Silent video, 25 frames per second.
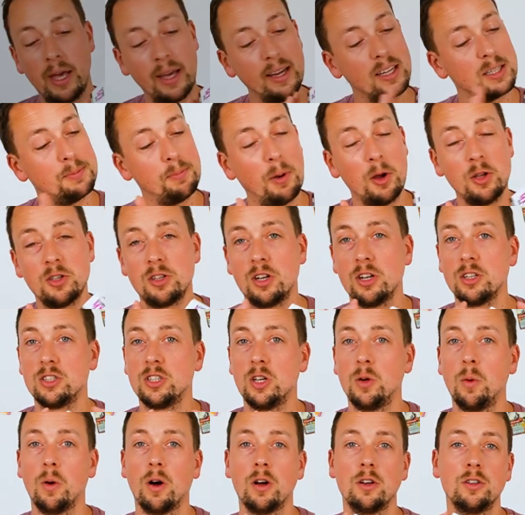expose it at
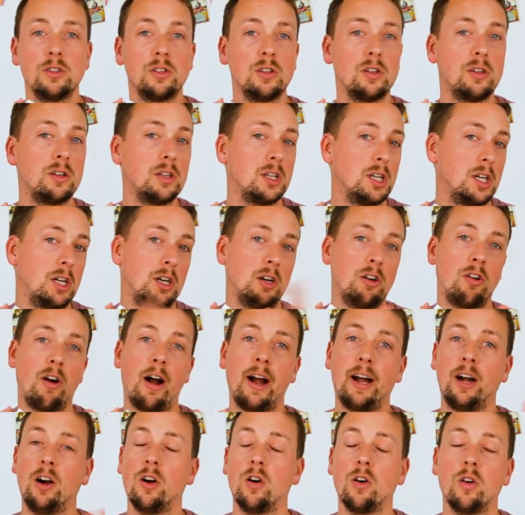two hundred,
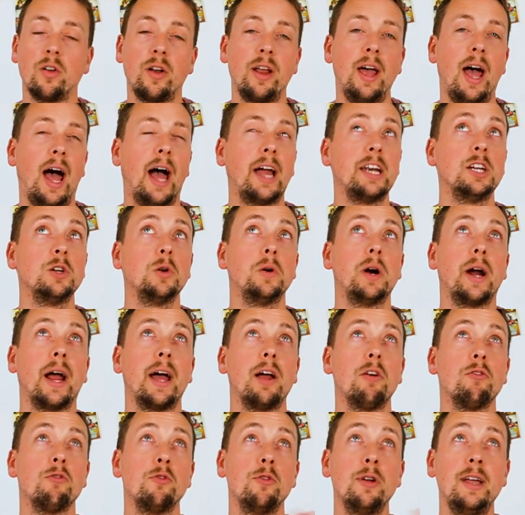crack on, and you'll
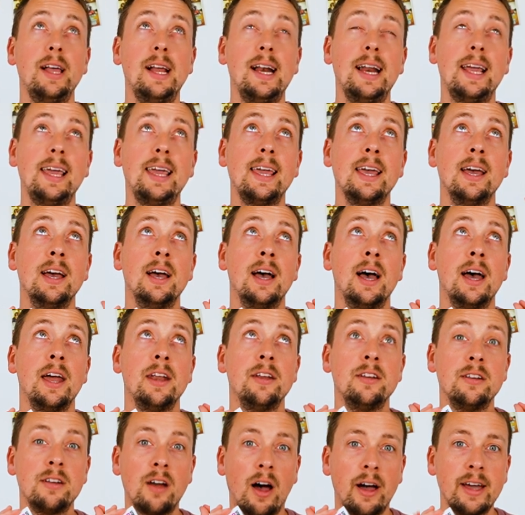get really
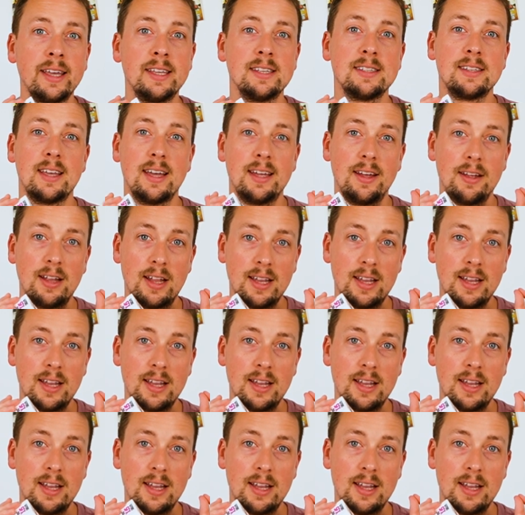nice